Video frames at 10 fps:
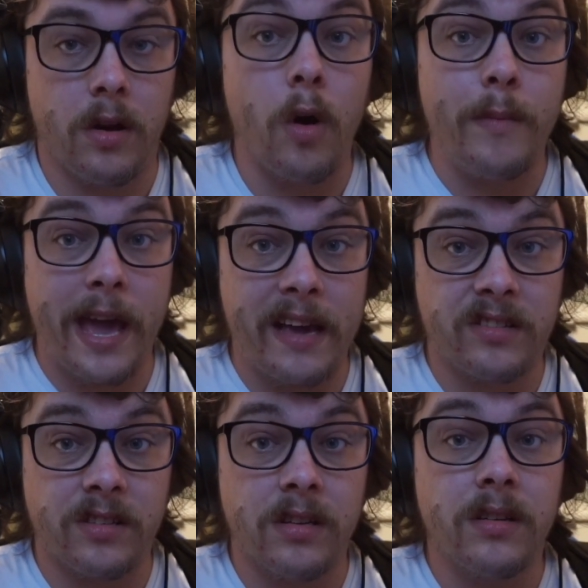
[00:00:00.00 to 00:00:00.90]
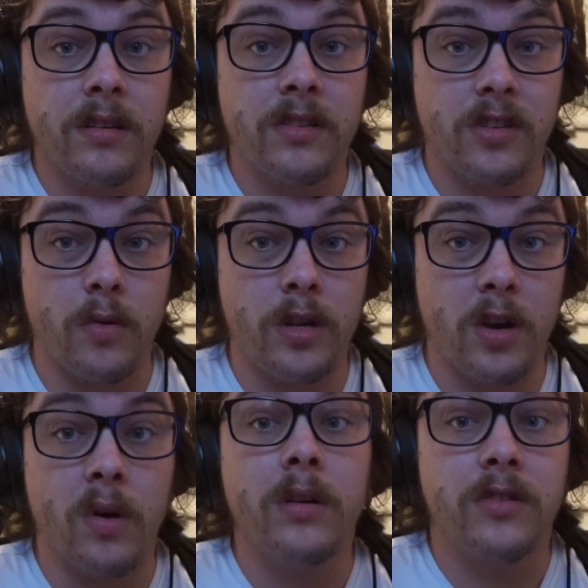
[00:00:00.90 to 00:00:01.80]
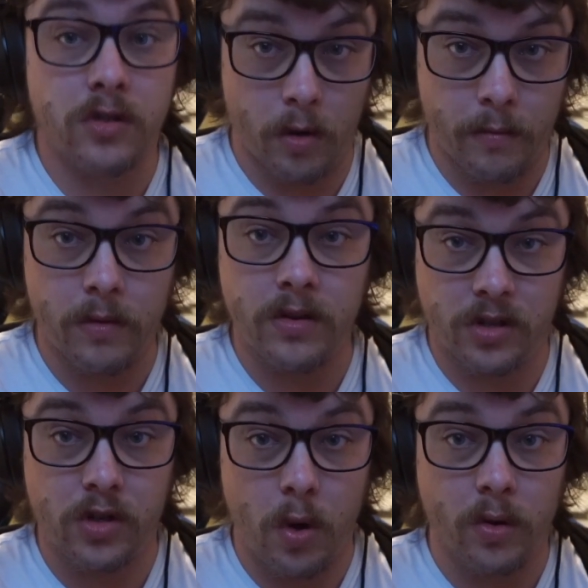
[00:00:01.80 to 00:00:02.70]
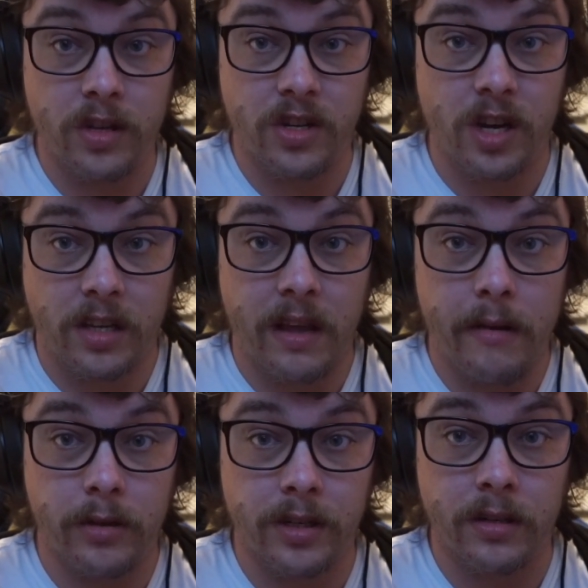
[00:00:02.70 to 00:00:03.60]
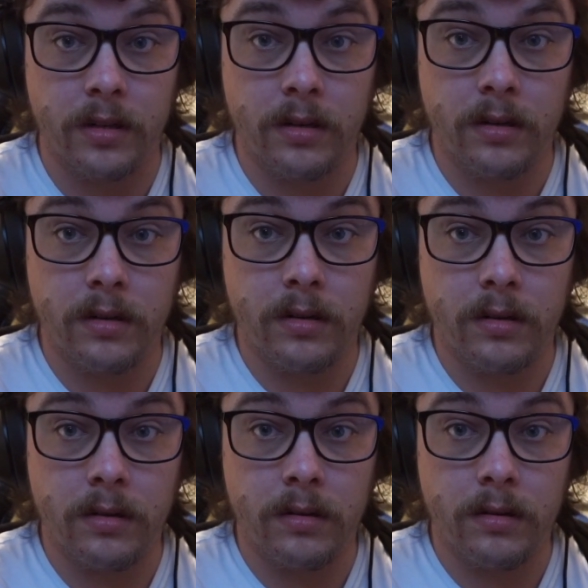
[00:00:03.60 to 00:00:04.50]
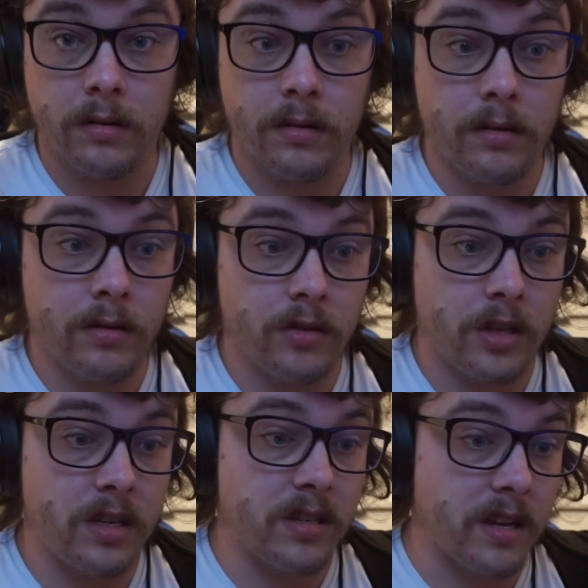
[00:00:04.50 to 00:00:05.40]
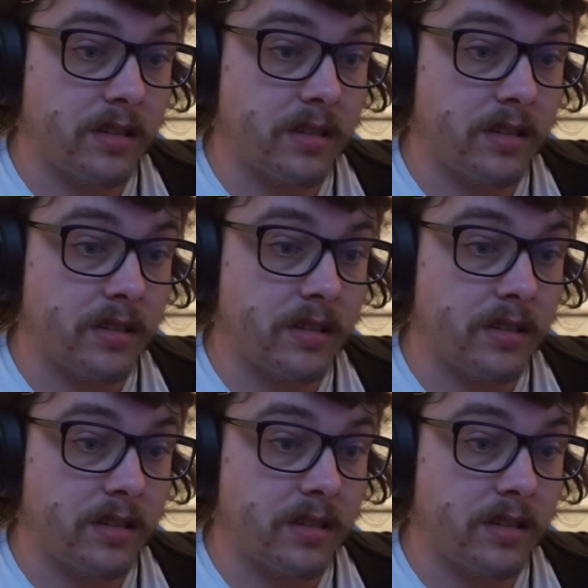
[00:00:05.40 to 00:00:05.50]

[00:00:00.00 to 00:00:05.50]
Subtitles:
OBS, Studio, sort your shit out. Jesus.